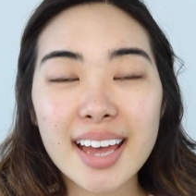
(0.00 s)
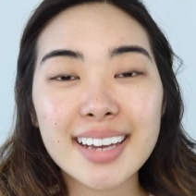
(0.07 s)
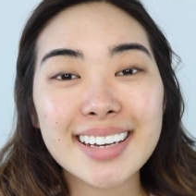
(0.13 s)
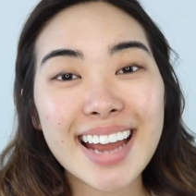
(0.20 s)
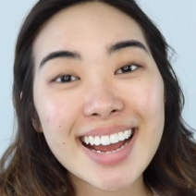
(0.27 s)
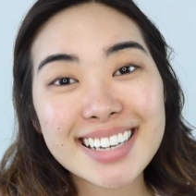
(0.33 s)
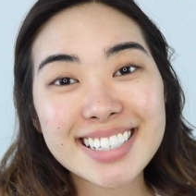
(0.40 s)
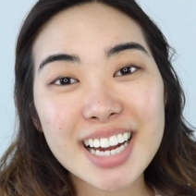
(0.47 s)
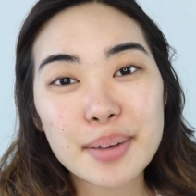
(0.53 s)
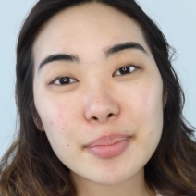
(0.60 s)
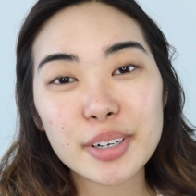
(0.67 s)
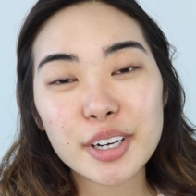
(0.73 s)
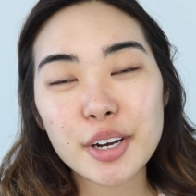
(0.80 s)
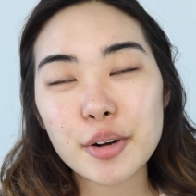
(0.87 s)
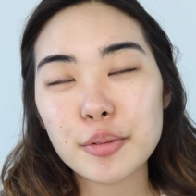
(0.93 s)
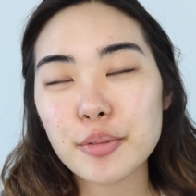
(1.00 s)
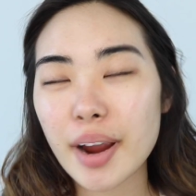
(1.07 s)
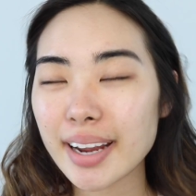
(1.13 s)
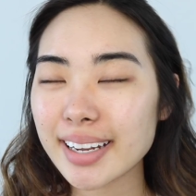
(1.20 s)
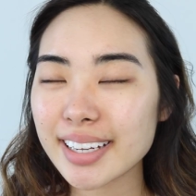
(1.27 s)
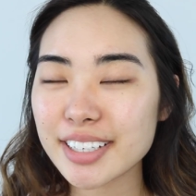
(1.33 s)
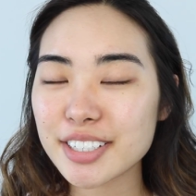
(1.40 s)
Next, I'm going to go
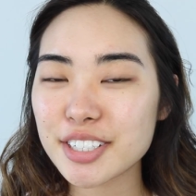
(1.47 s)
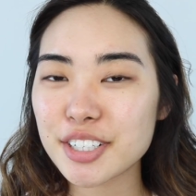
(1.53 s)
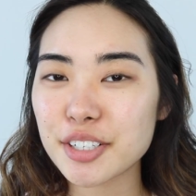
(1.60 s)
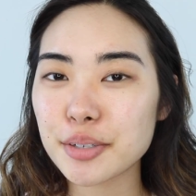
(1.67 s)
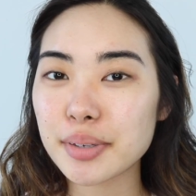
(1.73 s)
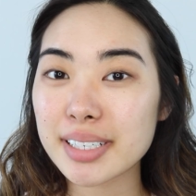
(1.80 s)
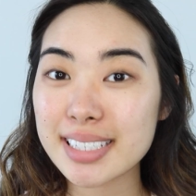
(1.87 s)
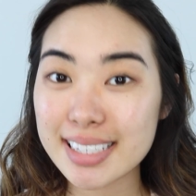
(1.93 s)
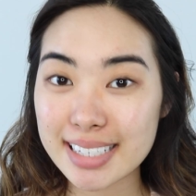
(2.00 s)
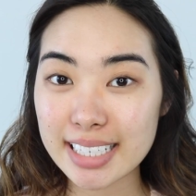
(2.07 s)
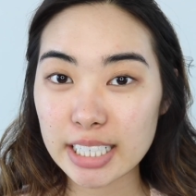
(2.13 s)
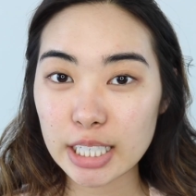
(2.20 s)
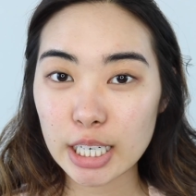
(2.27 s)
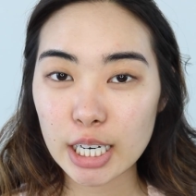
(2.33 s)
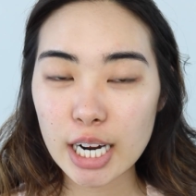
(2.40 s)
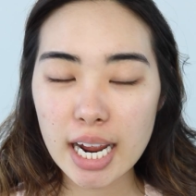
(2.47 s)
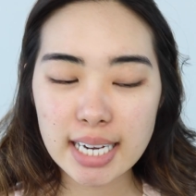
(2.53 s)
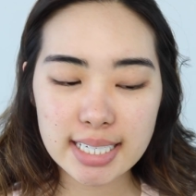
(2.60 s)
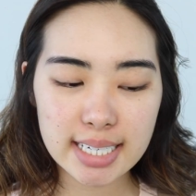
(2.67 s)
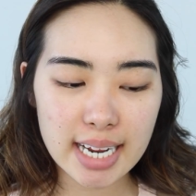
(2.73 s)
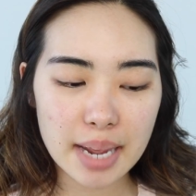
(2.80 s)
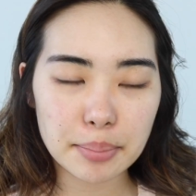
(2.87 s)
right into concealer,
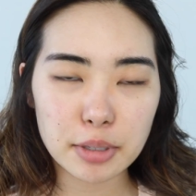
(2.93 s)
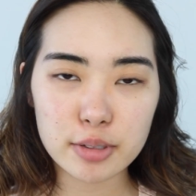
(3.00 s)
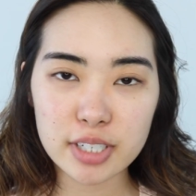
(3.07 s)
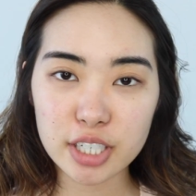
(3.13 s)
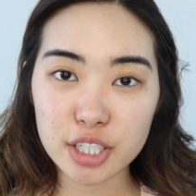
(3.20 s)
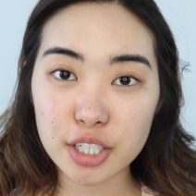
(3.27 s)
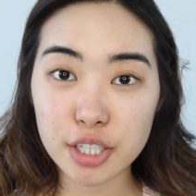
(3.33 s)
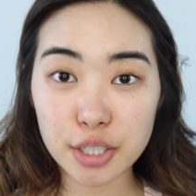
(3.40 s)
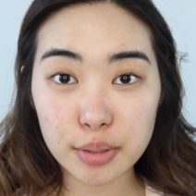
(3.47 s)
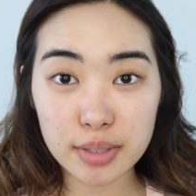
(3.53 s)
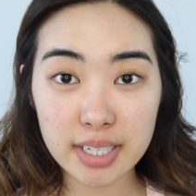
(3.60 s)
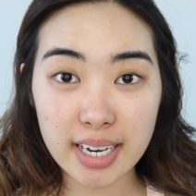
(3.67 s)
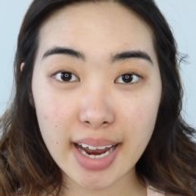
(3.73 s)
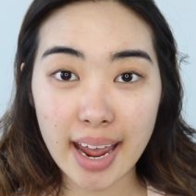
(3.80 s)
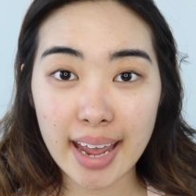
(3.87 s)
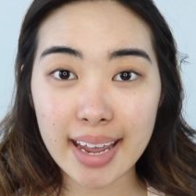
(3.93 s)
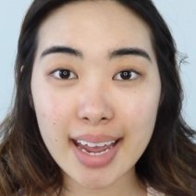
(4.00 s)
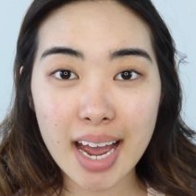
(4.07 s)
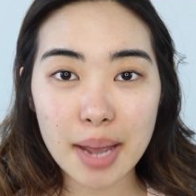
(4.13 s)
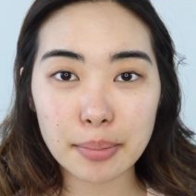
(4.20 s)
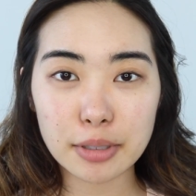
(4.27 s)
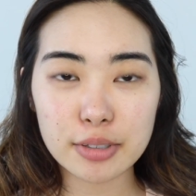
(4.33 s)
and today I'm using two today.
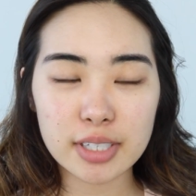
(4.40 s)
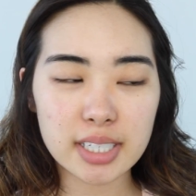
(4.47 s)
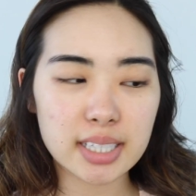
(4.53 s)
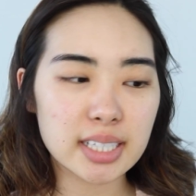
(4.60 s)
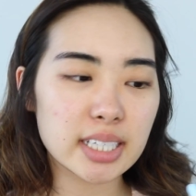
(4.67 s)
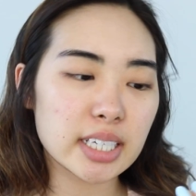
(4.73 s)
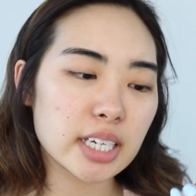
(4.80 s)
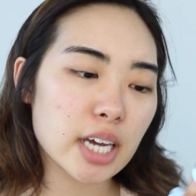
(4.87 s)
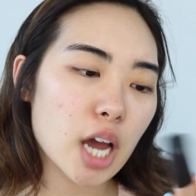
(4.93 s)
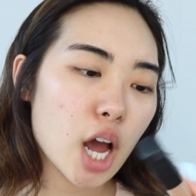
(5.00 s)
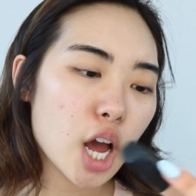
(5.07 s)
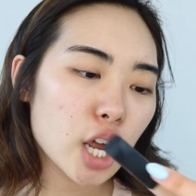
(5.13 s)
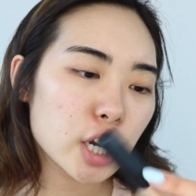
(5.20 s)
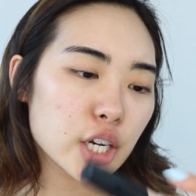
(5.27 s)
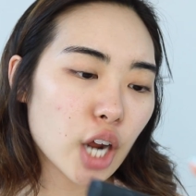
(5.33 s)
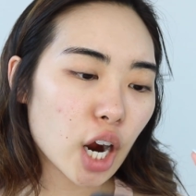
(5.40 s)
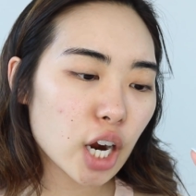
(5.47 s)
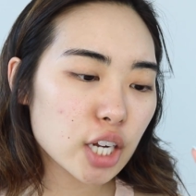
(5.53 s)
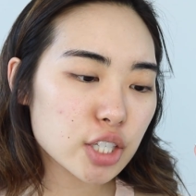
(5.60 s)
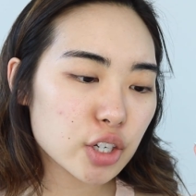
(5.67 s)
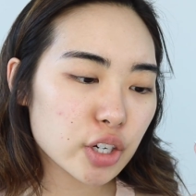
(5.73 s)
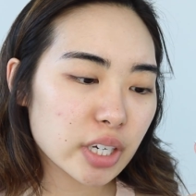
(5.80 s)
I'm using the
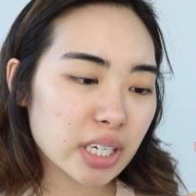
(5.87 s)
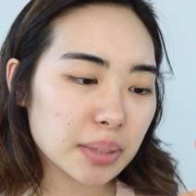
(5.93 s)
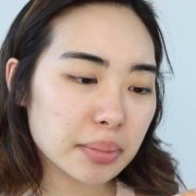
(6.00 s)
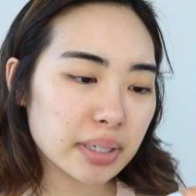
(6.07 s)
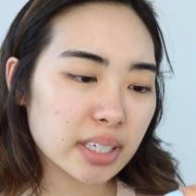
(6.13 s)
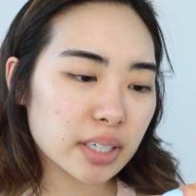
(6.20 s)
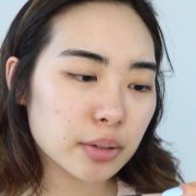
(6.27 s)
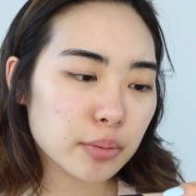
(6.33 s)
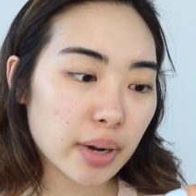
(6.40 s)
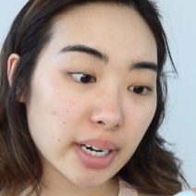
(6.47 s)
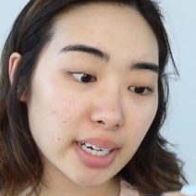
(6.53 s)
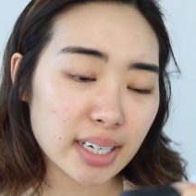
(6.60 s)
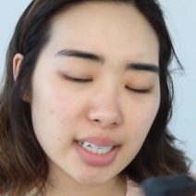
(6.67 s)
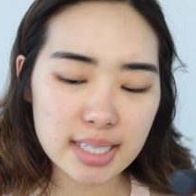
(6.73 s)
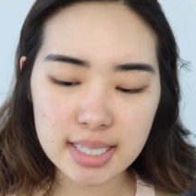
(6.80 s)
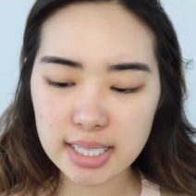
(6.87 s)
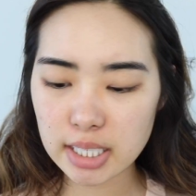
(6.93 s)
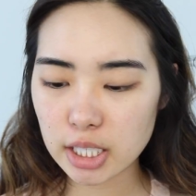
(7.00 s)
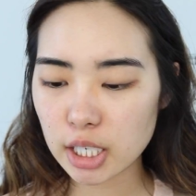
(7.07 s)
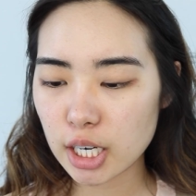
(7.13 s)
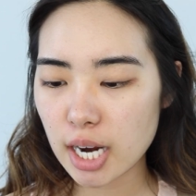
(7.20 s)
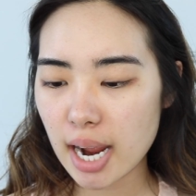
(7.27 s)
NARS Creamy Radiant
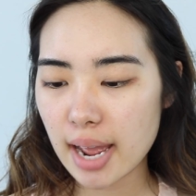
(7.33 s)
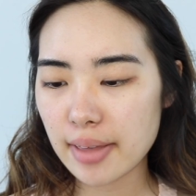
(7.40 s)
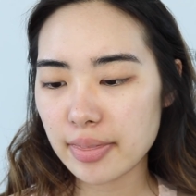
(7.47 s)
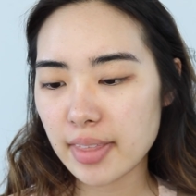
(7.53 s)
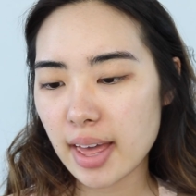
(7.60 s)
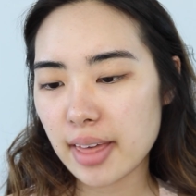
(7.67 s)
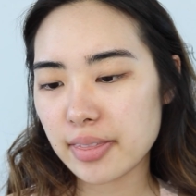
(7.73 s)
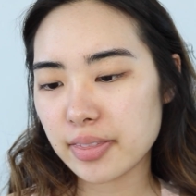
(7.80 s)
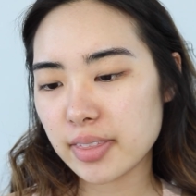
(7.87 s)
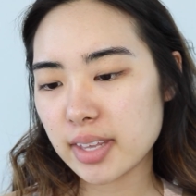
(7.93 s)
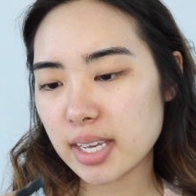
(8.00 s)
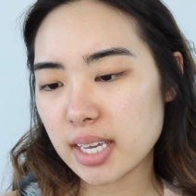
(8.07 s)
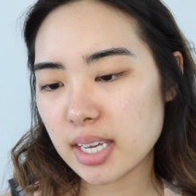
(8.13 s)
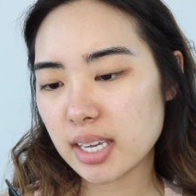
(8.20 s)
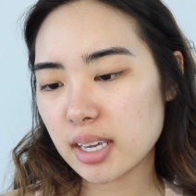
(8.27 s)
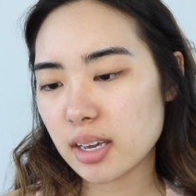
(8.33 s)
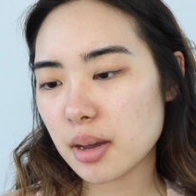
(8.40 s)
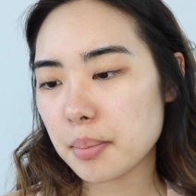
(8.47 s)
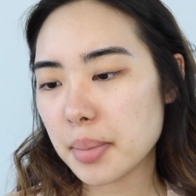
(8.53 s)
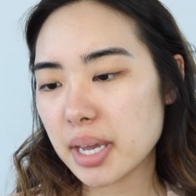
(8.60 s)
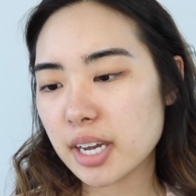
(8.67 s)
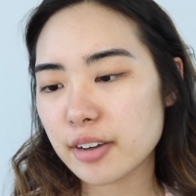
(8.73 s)
Concealer and then the
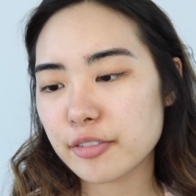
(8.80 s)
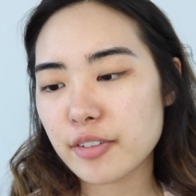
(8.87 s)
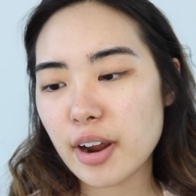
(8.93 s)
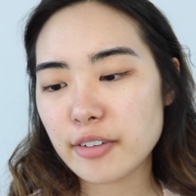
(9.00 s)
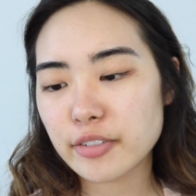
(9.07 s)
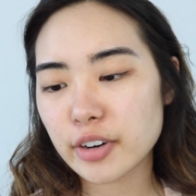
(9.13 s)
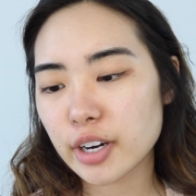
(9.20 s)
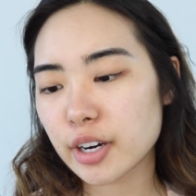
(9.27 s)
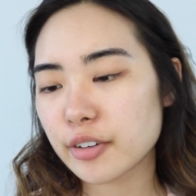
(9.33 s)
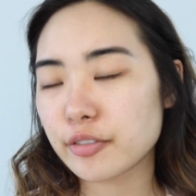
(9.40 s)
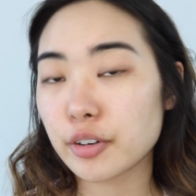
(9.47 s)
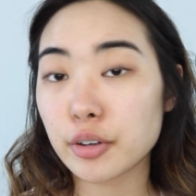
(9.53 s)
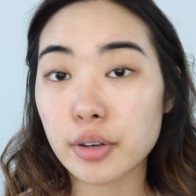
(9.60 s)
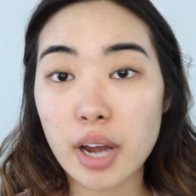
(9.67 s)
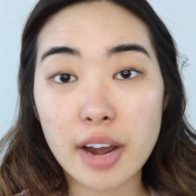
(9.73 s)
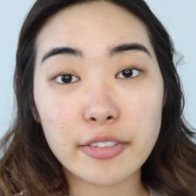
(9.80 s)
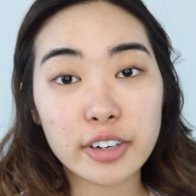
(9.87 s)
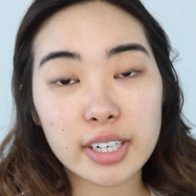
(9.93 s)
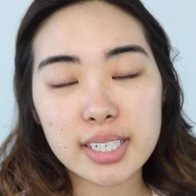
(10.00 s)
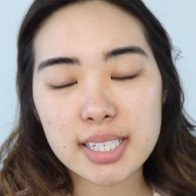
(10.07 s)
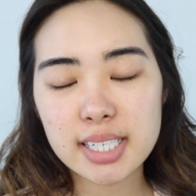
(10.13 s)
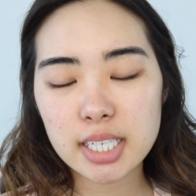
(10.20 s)
Makeup Forever Full Cover
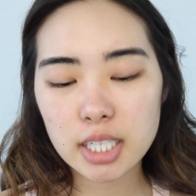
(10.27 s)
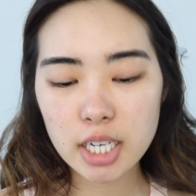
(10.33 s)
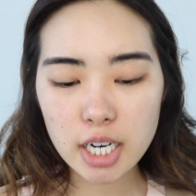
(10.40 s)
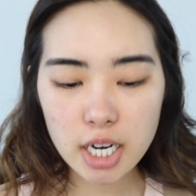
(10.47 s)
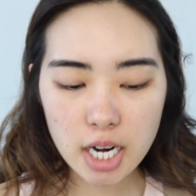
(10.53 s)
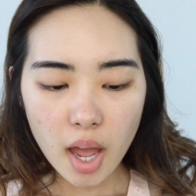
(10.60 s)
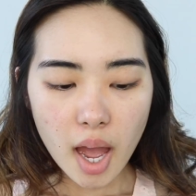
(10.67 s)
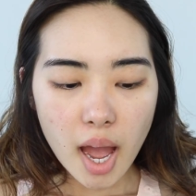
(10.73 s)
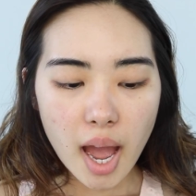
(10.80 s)
Concealer.